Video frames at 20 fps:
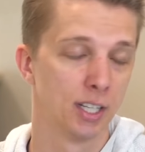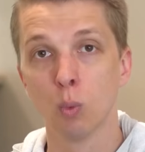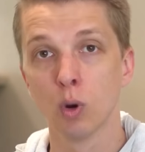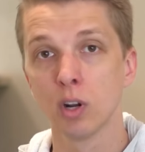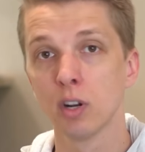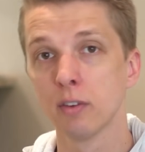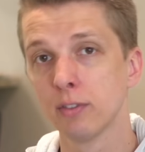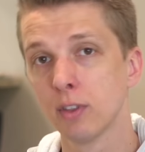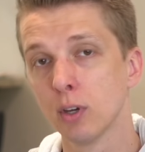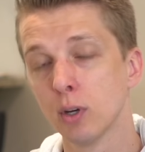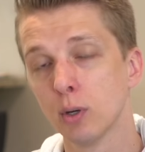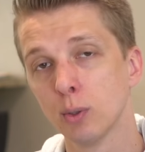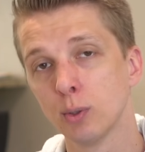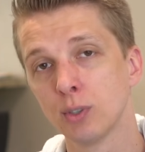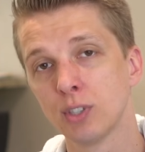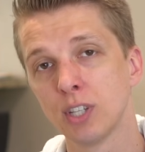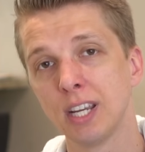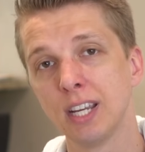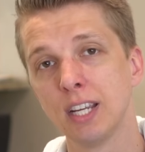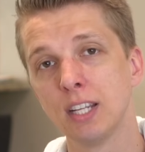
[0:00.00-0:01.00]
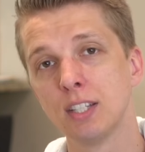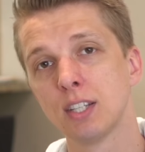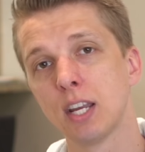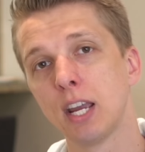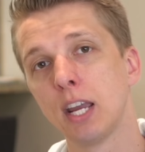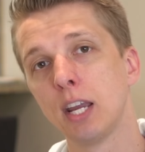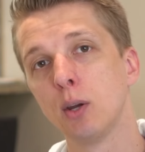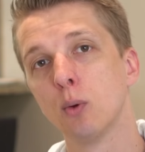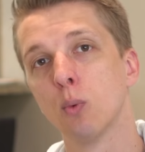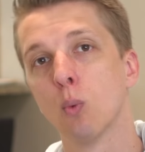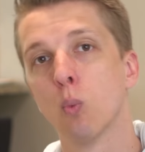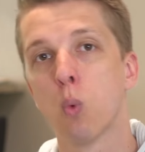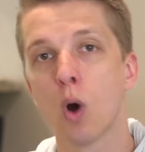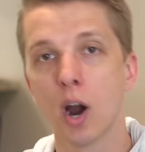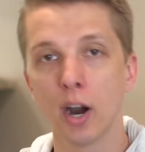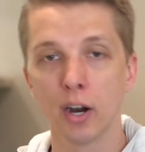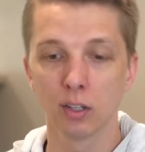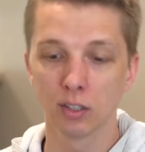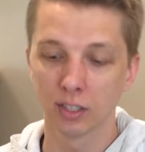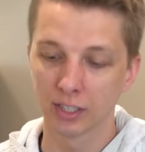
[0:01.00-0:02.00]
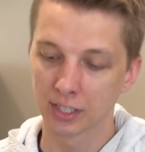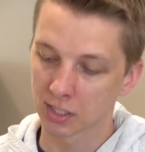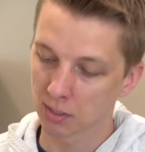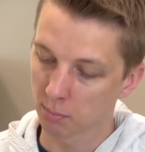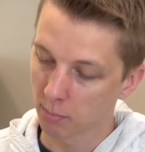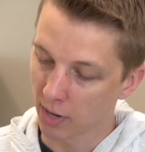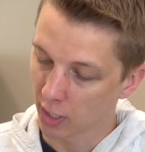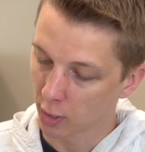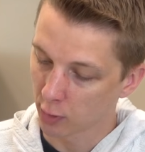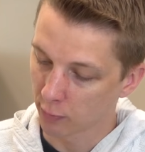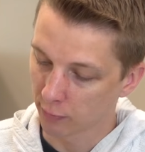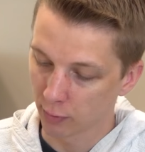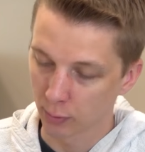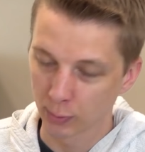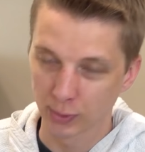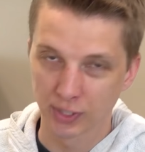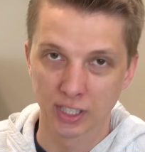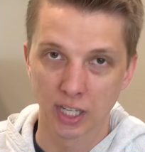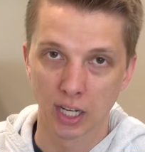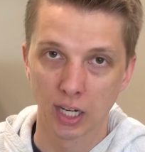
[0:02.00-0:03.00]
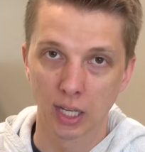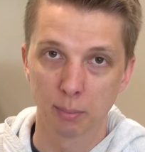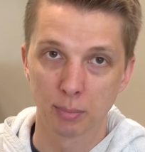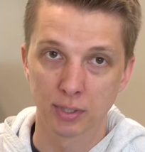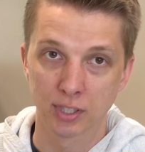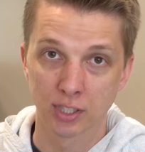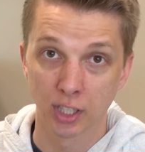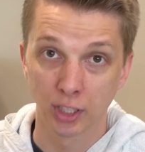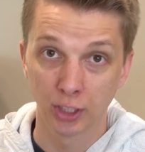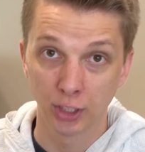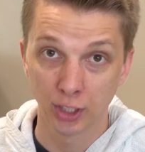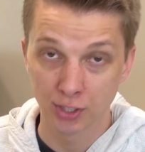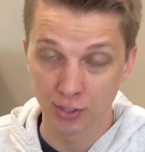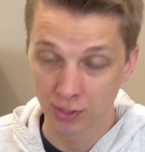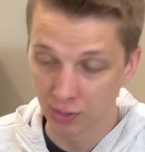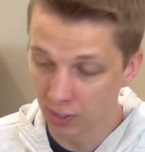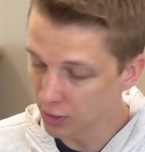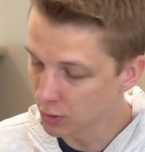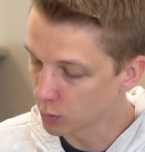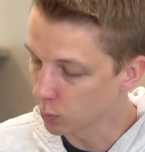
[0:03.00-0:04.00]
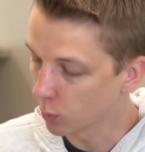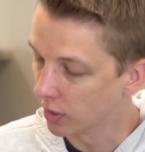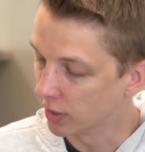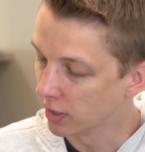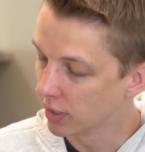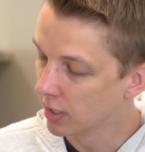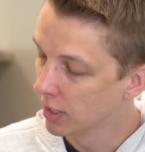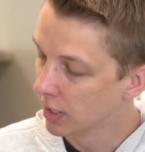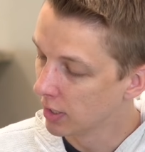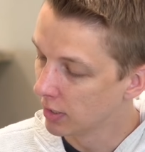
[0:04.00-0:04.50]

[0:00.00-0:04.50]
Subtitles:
One of those is a wireless microphone setup such as this one.